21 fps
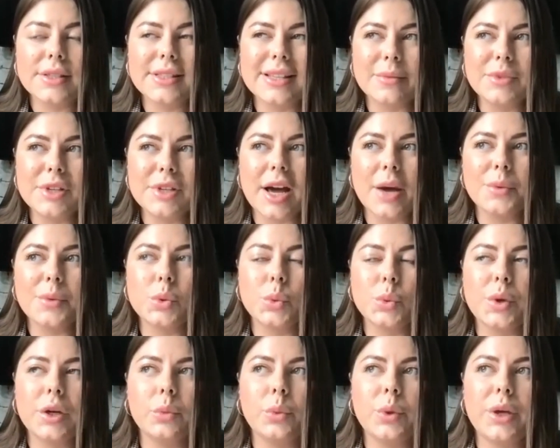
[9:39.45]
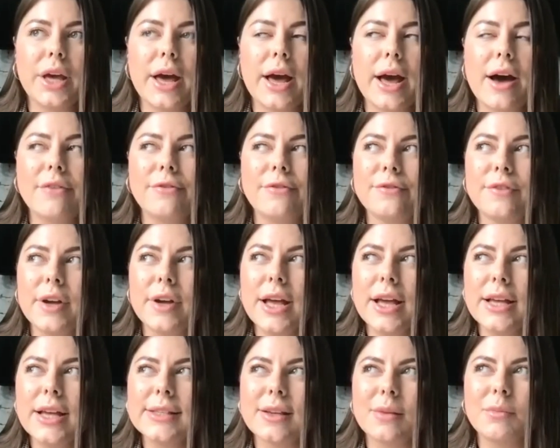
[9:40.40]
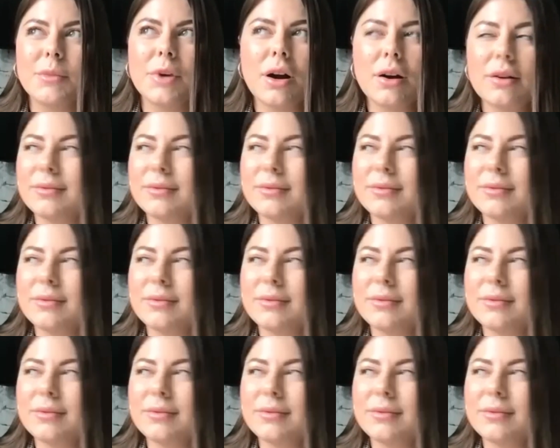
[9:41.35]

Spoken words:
Sometimes when we have some